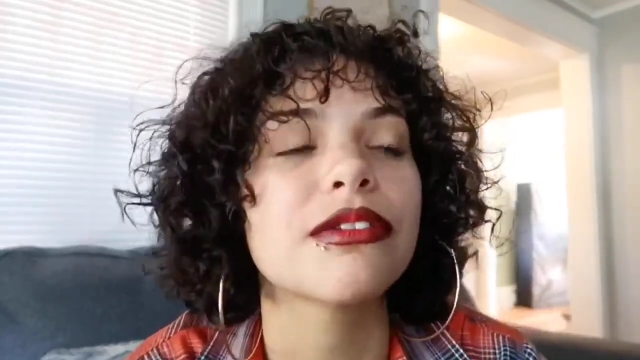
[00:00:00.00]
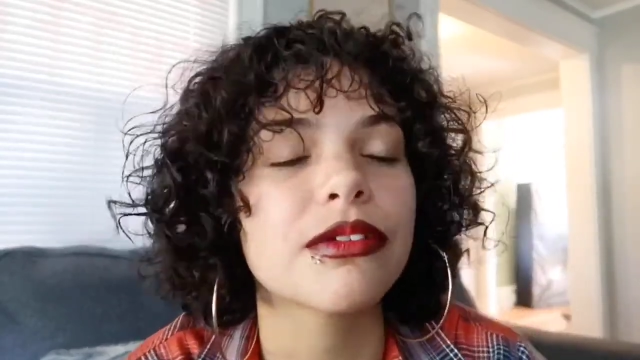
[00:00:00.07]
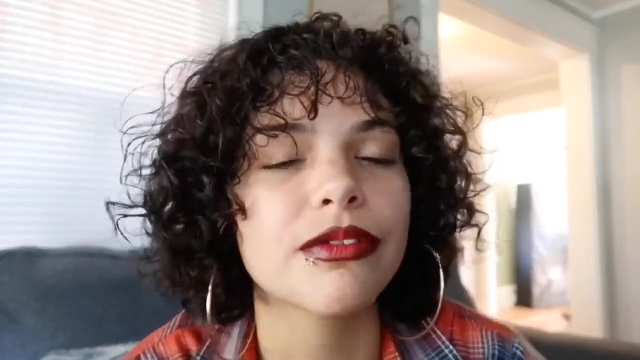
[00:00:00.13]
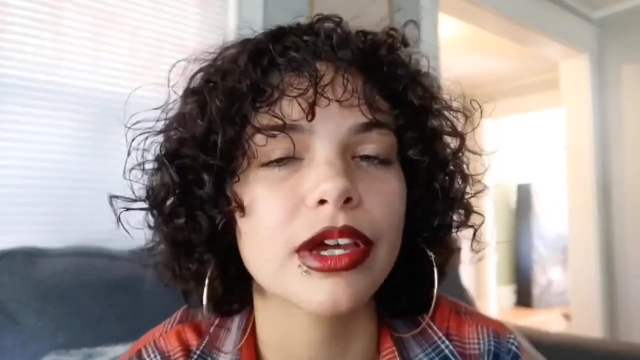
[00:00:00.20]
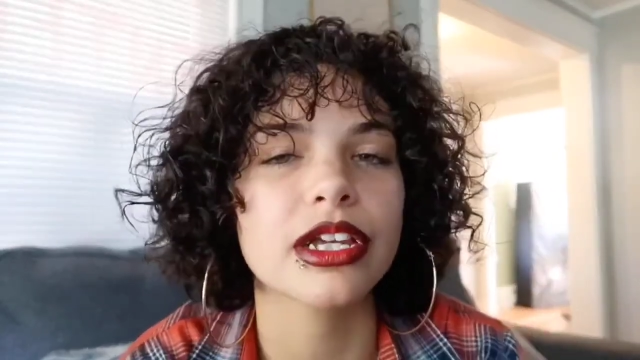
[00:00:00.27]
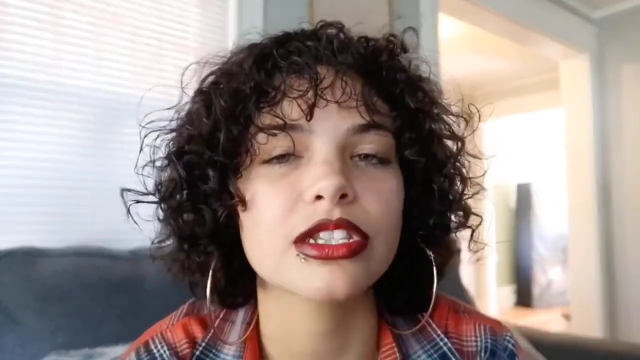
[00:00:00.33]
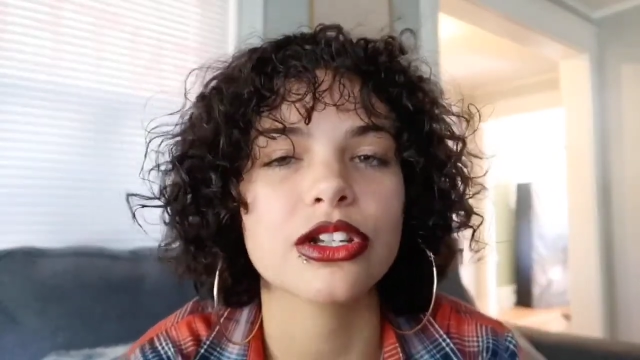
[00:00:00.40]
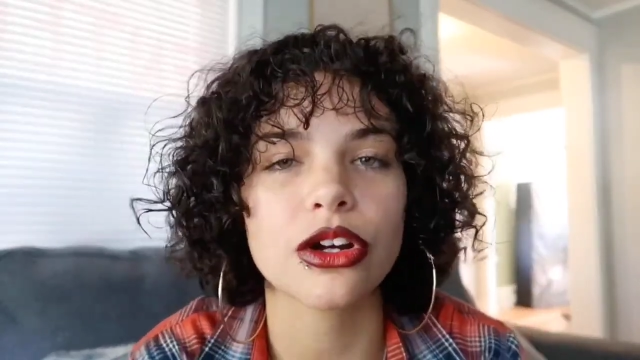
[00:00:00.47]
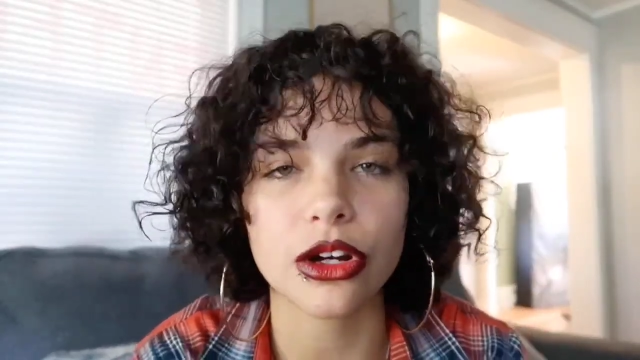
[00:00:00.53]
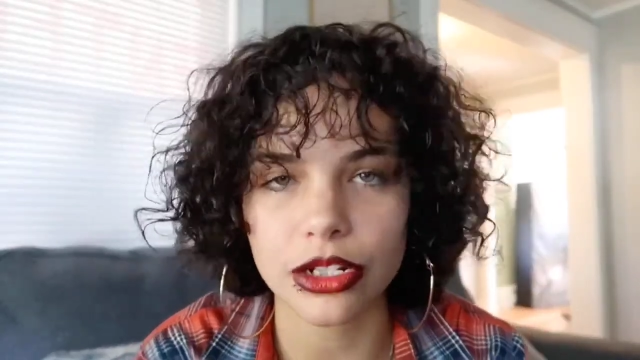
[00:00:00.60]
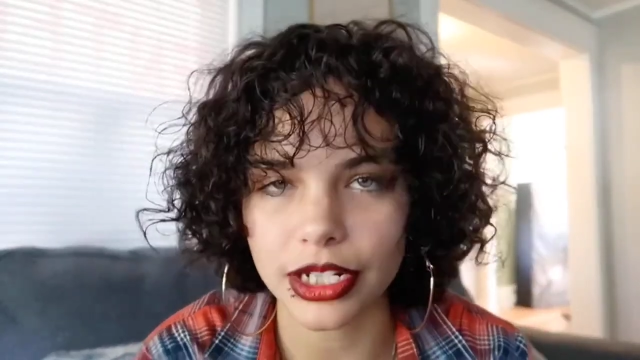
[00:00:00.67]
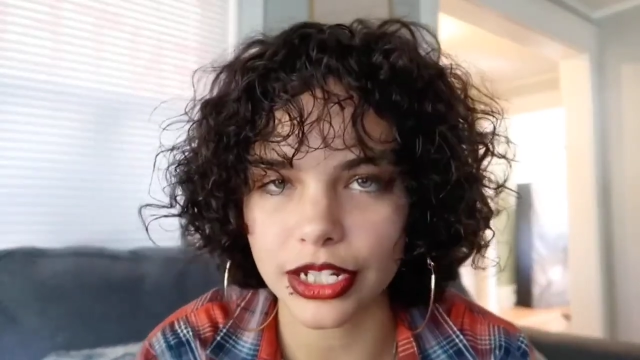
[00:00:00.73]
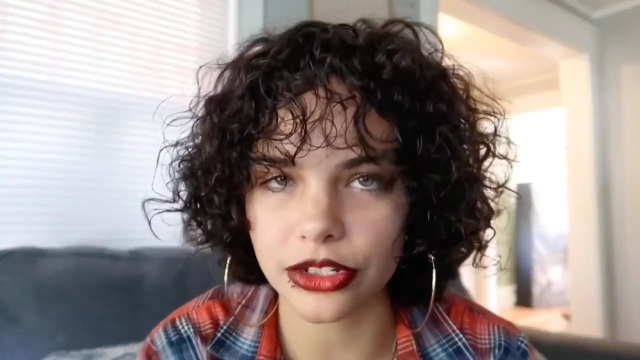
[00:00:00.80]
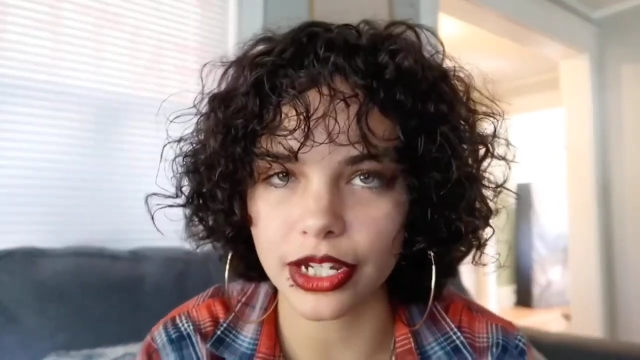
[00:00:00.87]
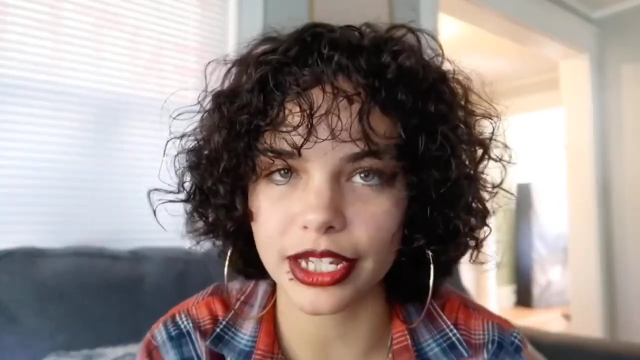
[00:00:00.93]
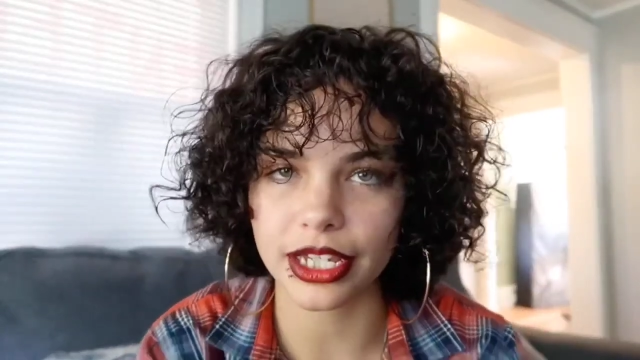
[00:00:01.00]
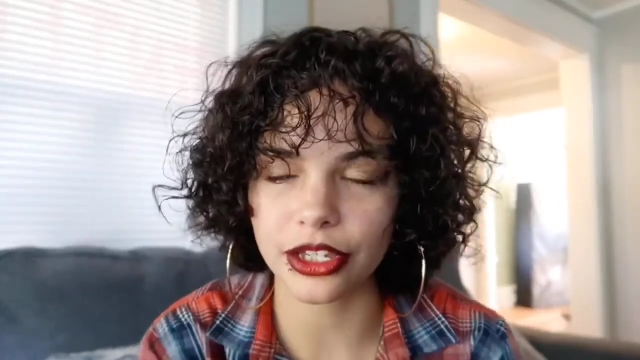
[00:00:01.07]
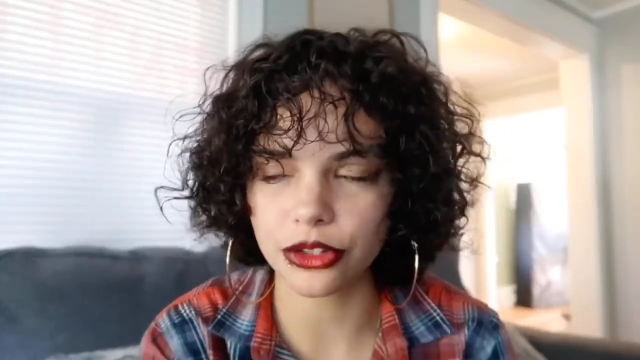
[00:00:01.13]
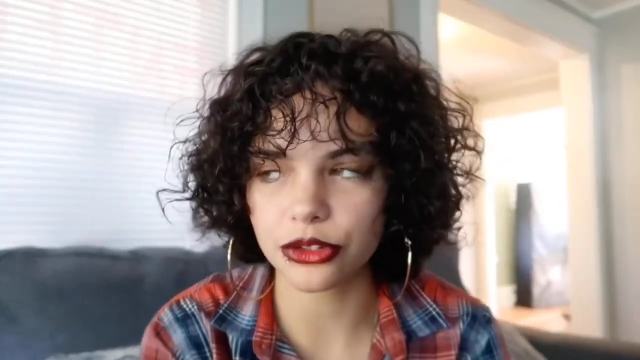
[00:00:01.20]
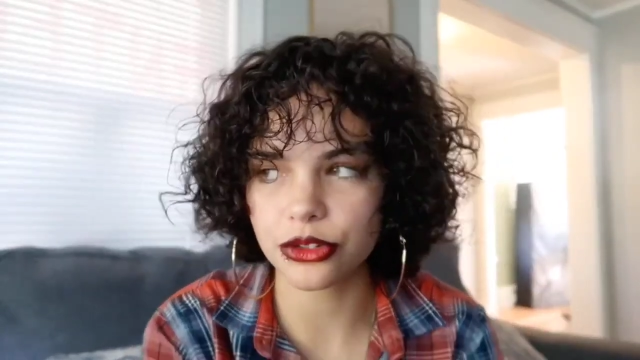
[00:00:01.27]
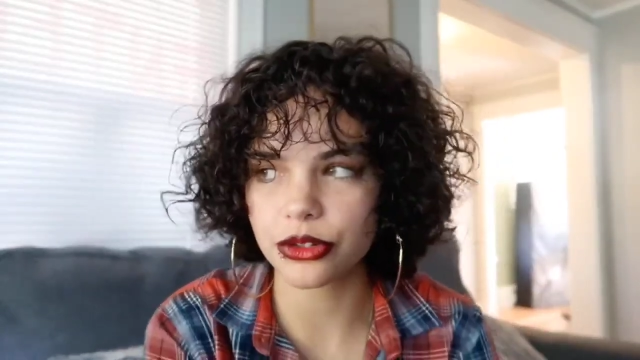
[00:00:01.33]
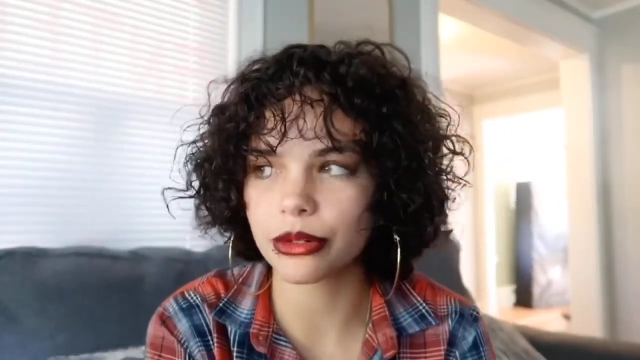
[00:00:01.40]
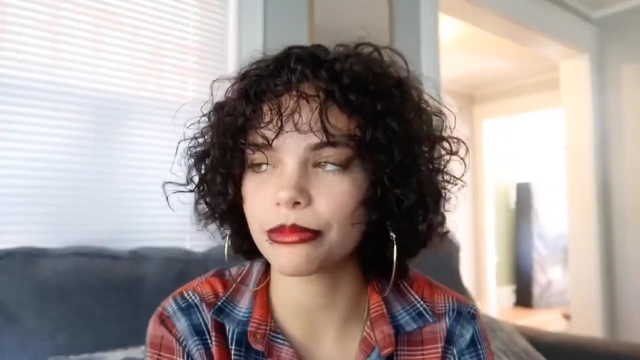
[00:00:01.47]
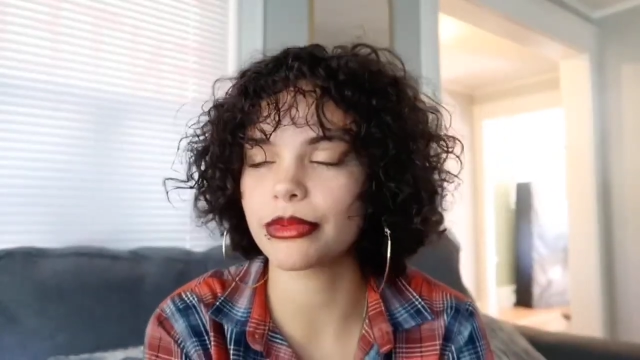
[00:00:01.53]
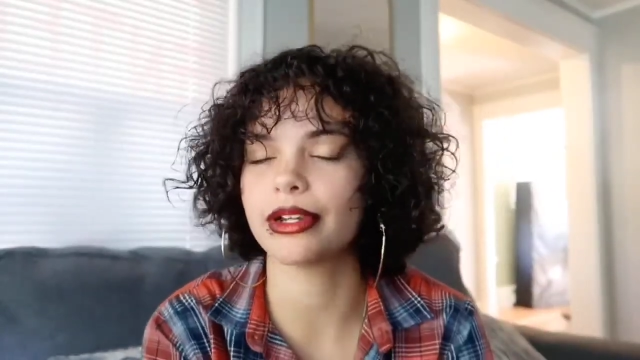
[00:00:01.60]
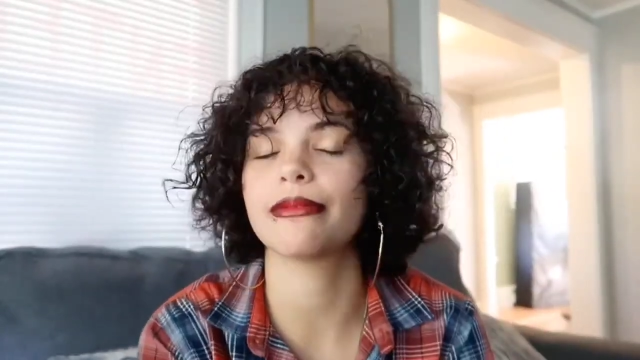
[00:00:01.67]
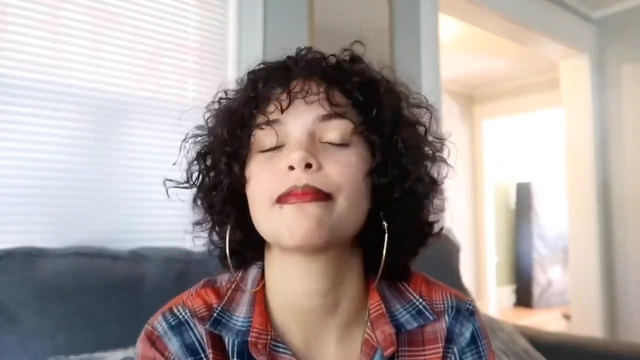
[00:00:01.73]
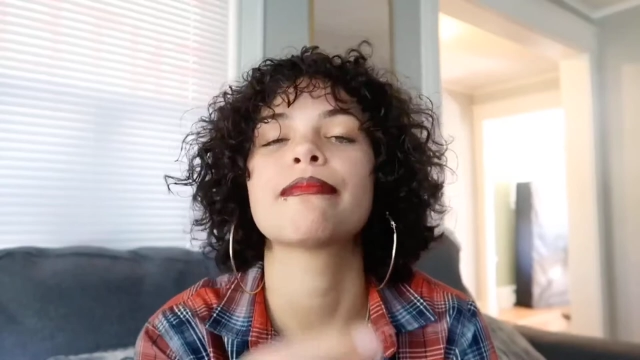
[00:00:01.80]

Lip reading: the fangs in all day so I can get used to them, but